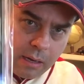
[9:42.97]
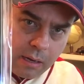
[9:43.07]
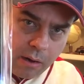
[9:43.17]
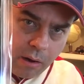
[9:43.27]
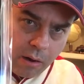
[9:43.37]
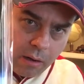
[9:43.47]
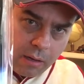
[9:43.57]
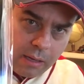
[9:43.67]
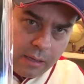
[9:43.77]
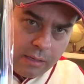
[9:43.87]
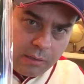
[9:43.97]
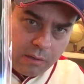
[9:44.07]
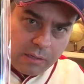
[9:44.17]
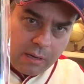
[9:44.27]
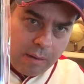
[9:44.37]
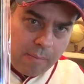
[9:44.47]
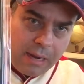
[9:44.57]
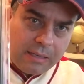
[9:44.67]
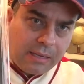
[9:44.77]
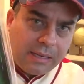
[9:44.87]
uh, card. And these are just
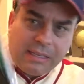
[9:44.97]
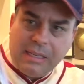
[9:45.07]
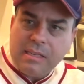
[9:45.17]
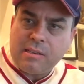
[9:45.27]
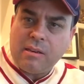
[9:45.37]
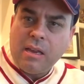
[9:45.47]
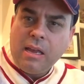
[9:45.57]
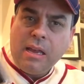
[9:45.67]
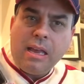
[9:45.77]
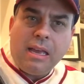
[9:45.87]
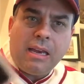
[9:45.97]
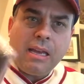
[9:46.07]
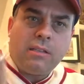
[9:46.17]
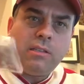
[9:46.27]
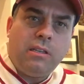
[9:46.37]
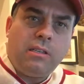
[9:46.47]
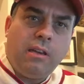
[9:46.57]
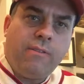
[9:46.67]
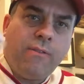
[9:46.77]
amazing. To see these in, in SGC